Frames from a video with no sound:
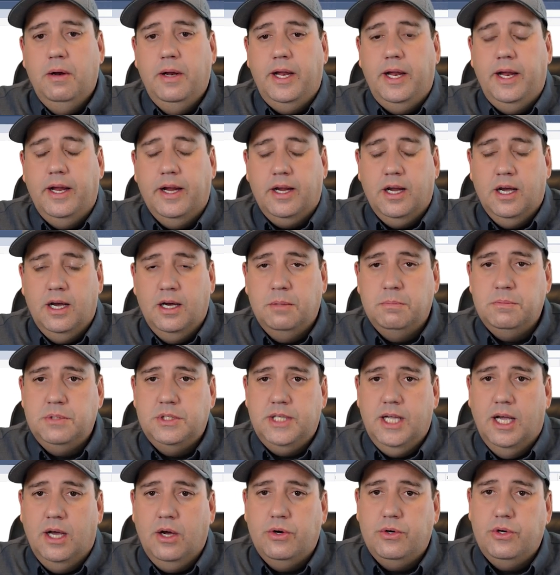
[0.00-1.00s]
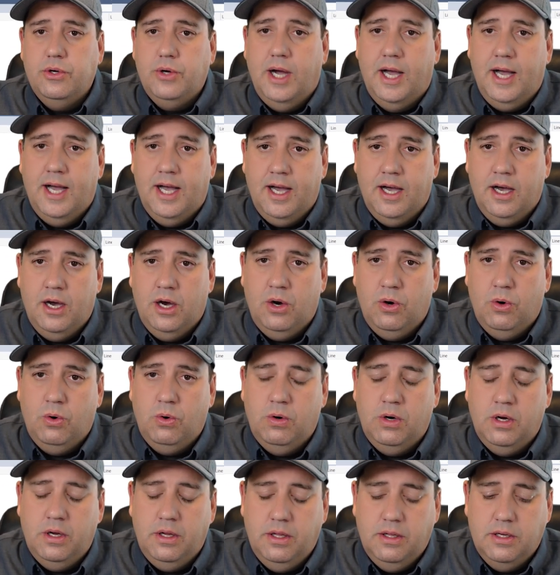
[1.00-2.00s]
It comes down to
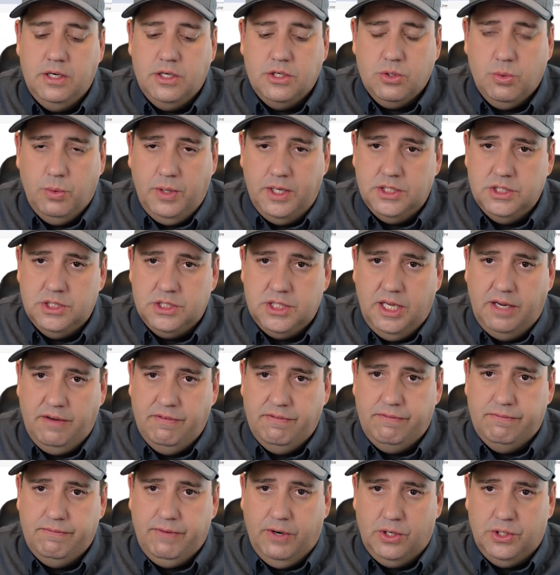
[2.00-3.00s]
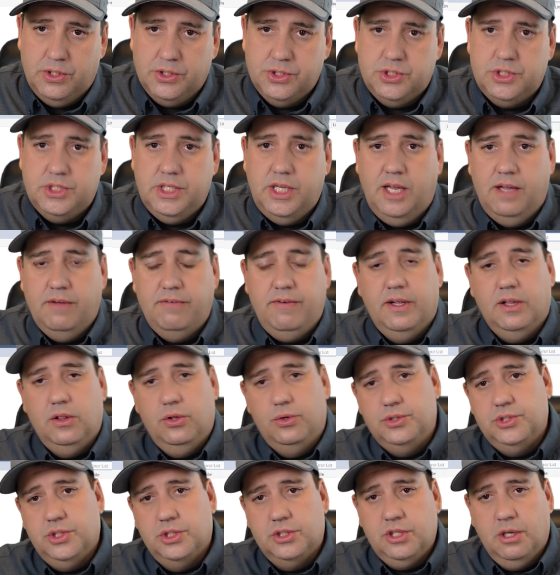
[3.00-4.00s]
how TwinSAFE faults if it
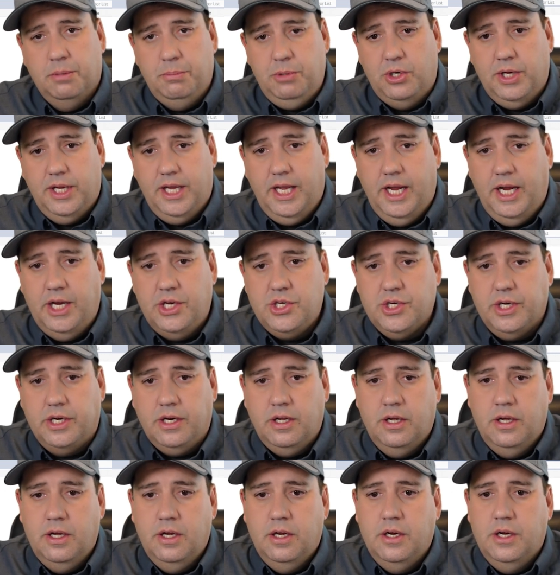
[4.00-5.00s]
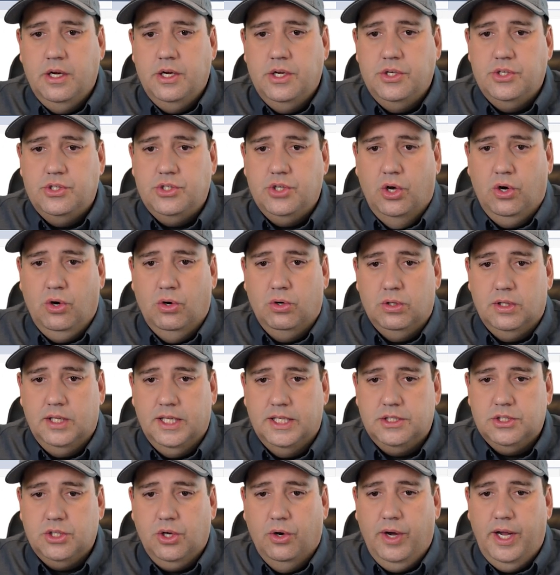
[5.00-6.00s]
loses communication. So
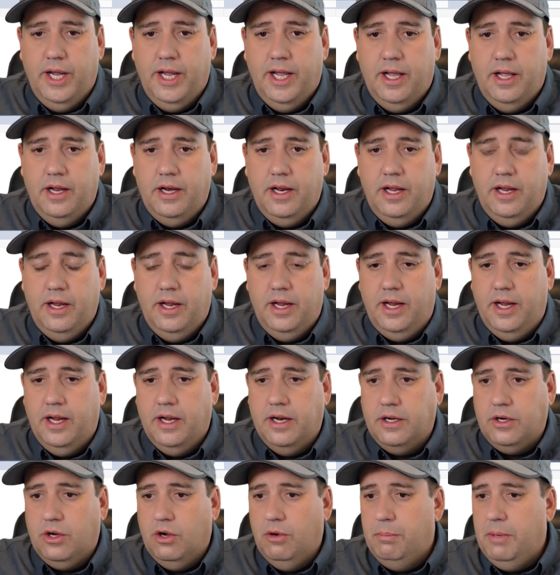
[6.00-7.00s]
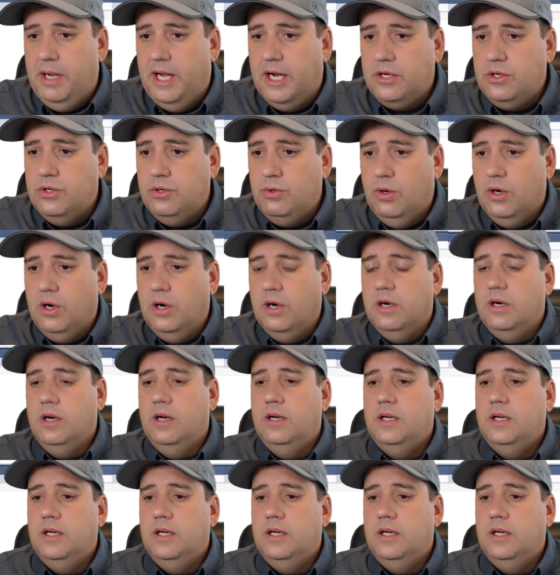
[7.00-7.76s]
let's go ahead and go back to our